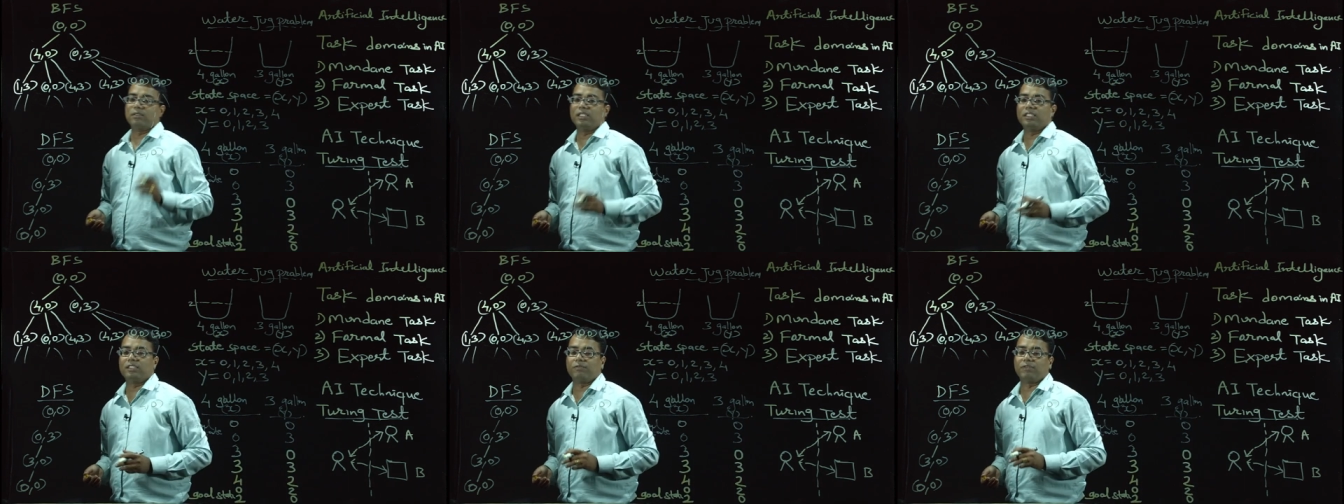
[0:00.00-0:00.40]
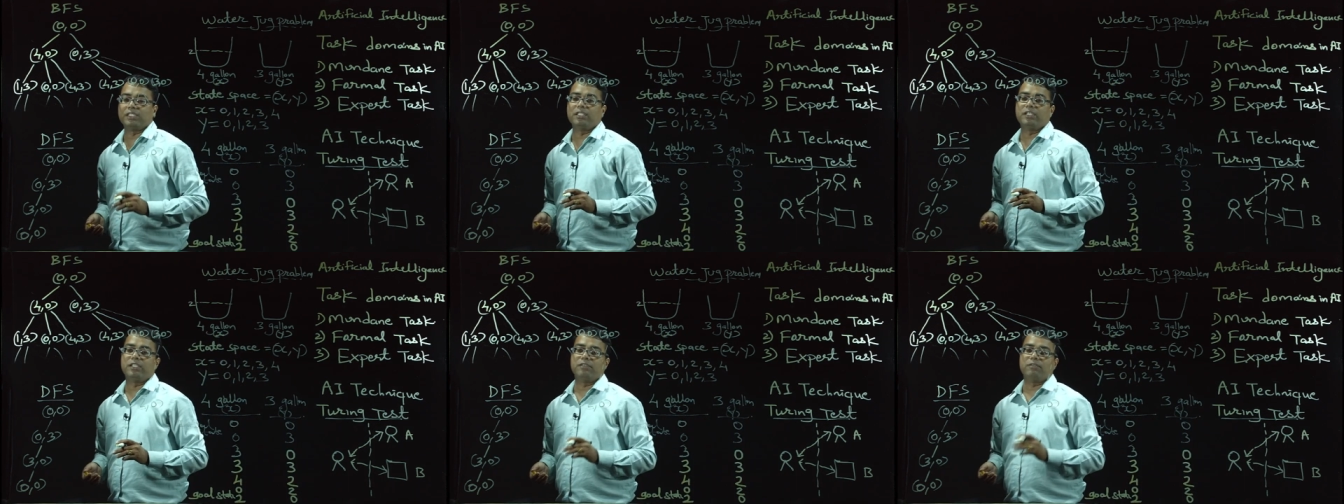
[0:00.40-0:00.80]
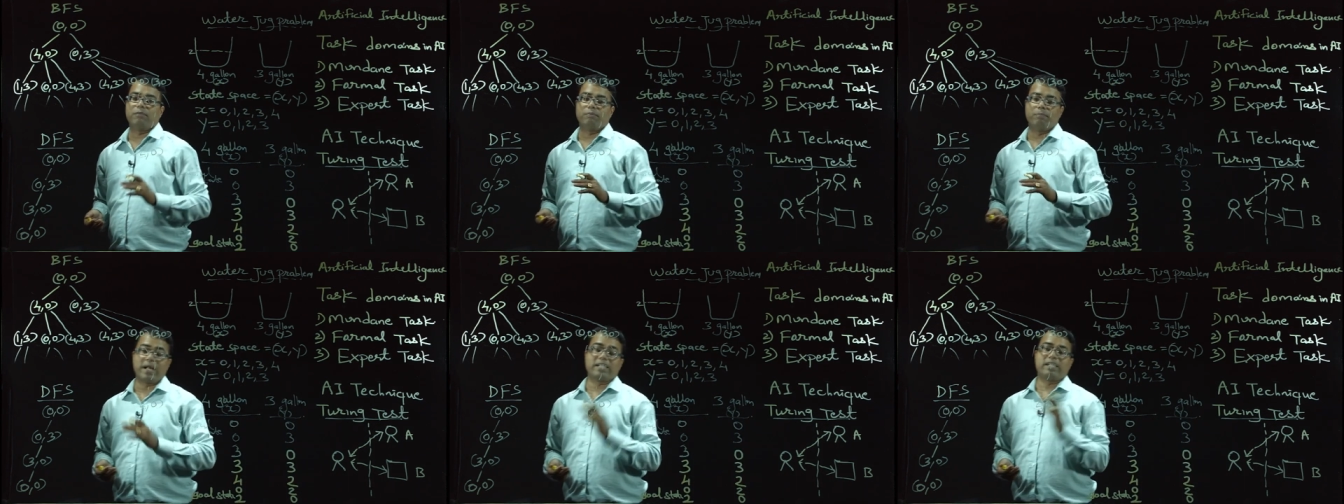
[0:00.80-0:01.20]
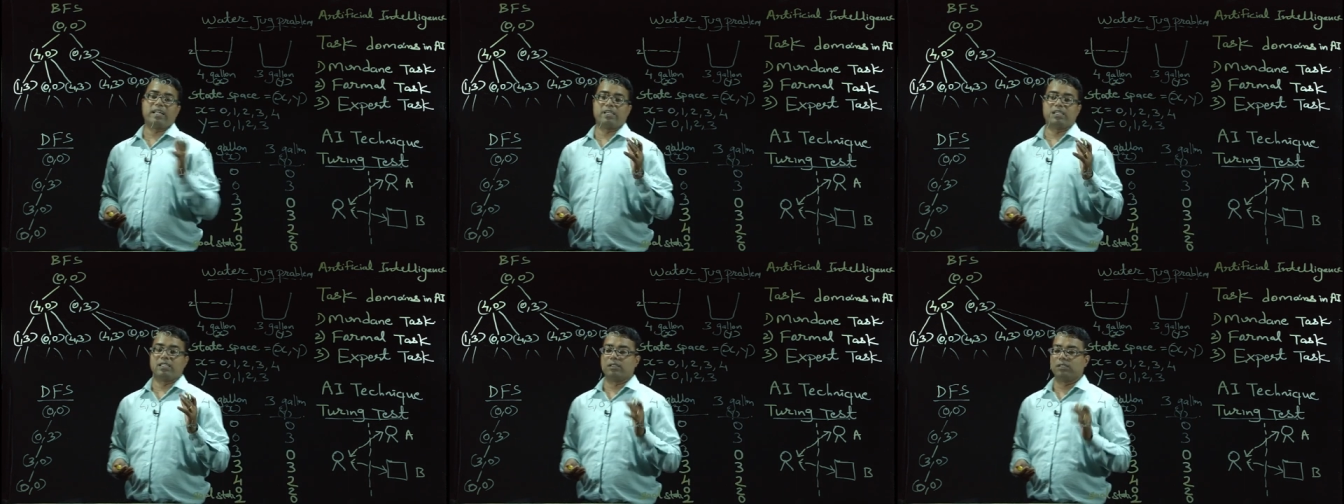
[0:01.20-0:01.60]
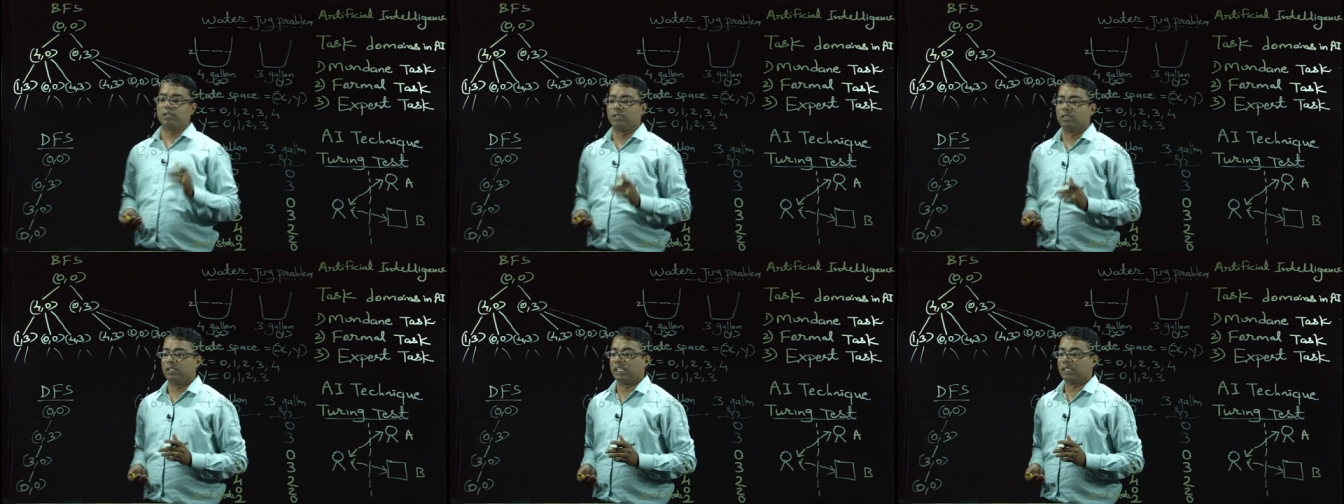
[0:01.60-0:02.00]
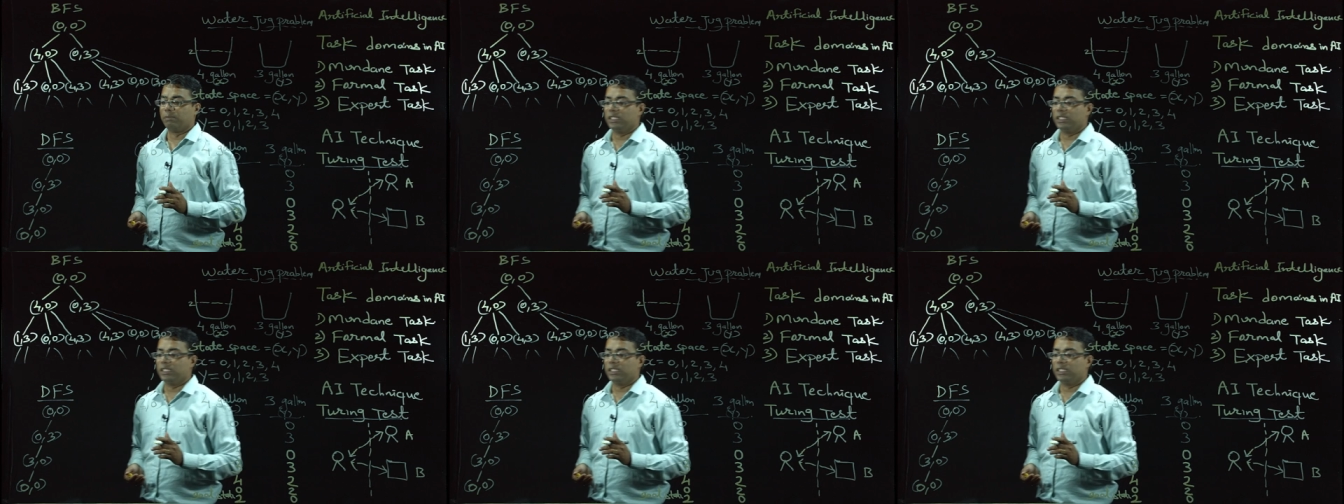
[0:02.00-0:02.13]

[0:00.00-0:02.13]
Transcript: there is a facility of backtracking. It